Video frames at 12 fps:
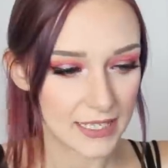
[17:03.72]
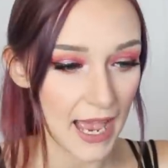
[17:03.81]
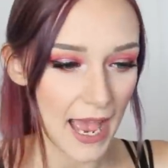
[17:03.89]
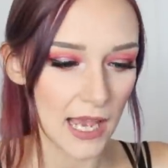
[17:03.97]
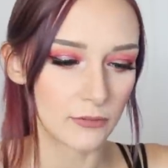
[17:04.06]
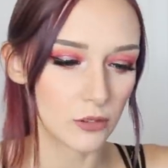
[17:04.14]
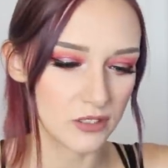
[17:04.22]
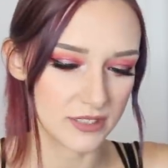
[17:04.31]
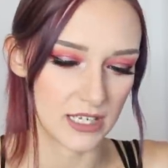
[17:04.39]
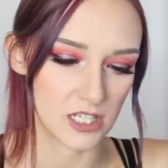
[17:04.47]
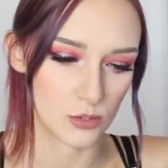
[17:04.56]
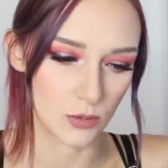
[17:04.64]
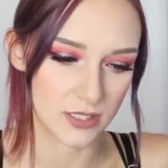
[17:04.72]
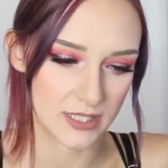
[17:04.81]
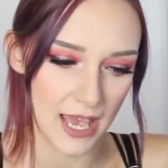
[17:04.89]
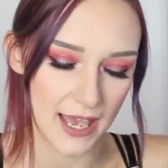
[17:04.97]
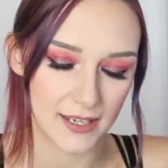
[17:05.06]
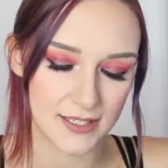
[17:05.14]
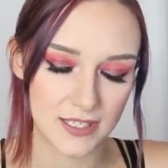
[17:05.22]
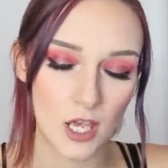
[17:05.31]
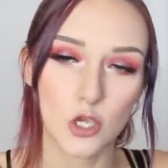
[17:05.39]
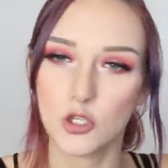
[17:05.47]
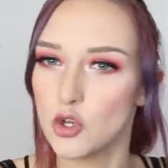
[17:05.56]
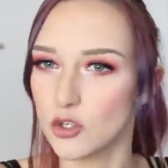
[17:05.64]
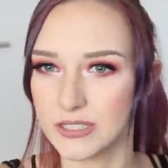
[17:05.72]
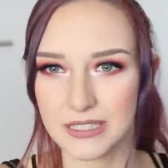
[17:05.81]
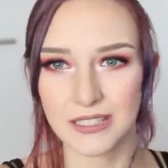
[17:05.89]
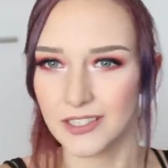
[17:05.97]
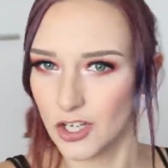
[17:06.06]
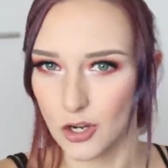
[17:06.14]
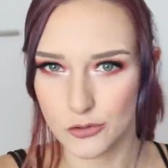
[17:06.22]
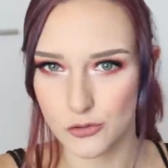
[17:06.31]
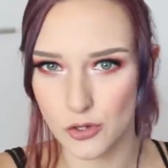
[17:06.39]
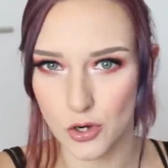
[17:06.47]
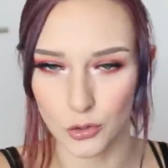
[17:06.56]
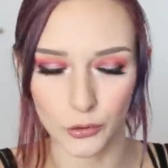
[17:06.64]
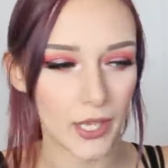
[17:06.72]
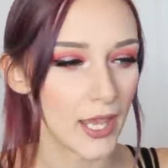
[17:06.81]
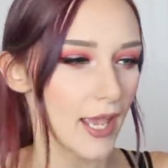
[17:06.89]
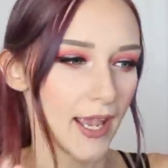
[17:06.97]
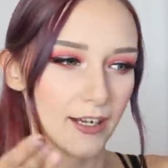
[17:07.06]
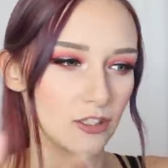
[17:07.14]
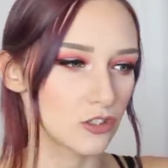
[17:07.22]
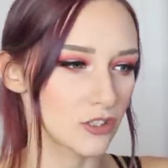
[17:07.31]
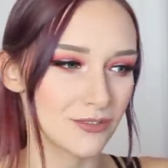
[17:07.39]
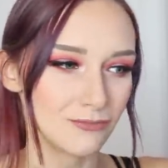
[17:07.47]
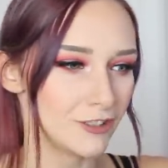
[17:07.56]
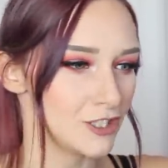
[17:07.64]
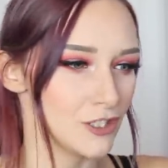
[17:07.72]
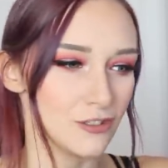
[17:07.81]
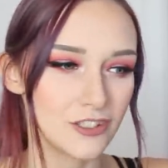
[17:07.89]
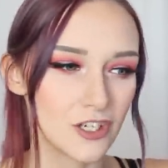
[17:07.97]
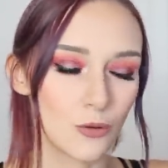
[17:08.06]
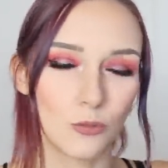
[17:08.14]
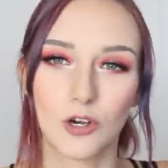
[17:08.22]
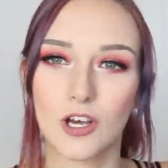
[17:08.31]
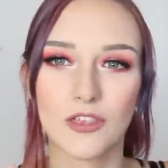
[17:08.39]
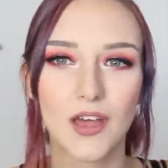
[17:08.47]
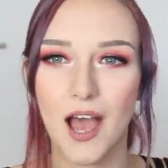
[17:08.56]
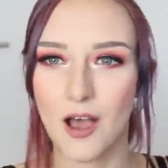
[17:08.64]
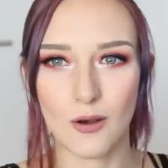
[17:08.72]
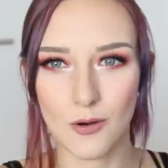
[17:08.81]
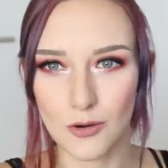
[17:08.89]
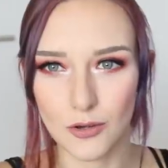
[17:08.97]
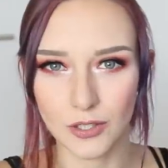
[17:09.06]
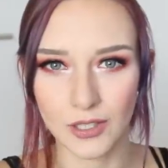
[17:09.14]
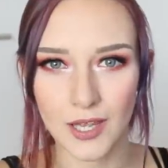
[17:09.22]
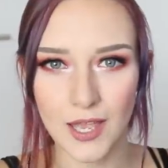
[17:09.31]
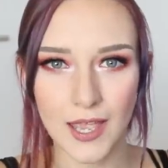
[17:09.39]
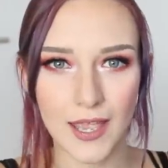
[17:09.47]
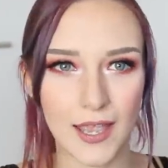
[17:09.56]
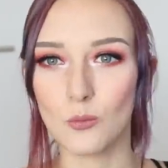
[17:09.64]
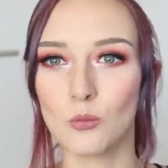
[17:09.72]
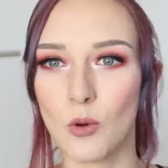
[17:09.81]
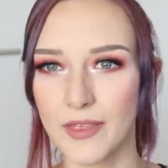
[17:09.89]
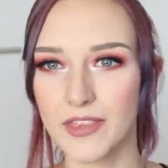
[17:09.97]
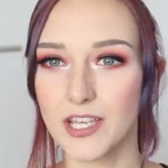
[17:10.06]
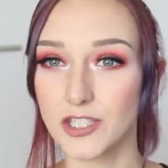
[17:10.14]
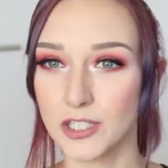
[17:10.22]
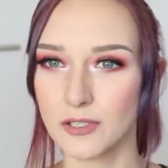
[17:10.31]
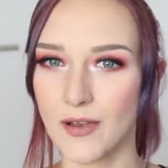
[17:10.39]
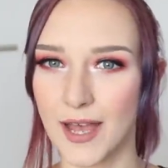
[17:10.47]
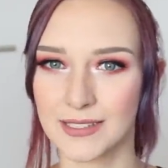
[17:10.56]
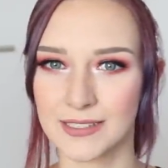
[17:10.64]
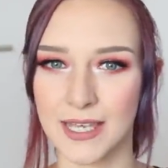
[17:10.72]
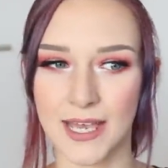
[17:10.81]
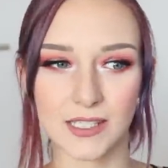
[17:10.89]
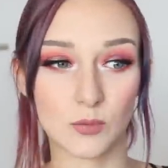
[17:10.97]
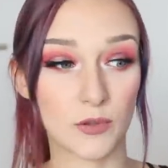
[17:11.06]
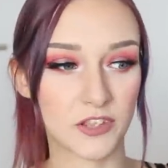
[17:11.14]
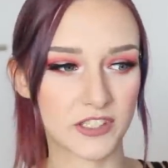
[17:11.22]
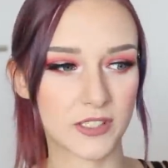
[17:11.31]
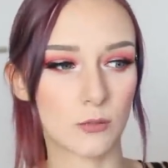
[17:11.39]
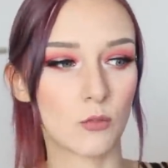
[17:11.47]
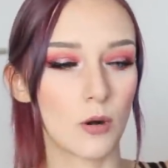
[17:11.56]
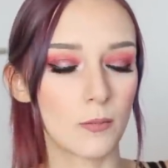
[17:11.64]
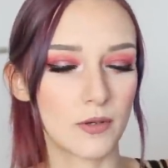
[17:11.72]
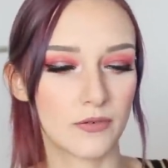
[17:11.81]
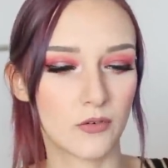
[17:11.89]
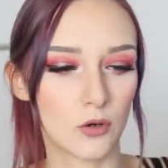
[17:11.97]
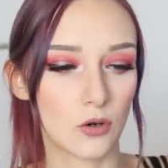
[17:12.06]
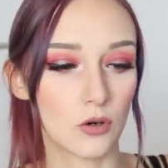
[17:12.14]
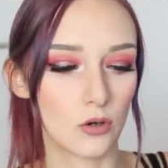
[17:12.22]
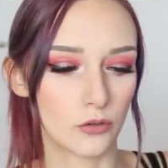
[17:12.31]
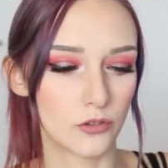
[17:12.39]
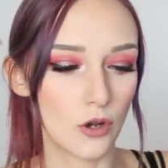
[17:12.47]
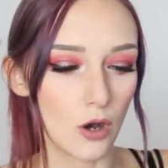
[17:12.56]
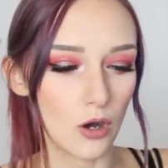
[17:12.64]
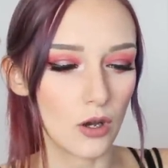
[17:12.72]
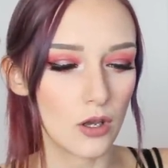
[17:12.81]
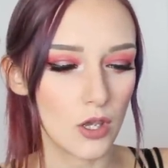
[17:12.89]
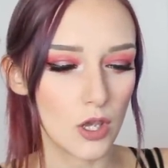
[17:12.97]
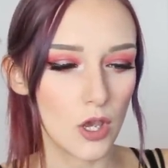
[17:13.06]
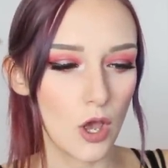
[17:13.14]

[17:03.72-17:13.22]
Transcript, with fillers: to have consensual sex. You're still in control. It doesn't reduce your worth at all. Whether you've had sex with someone before or not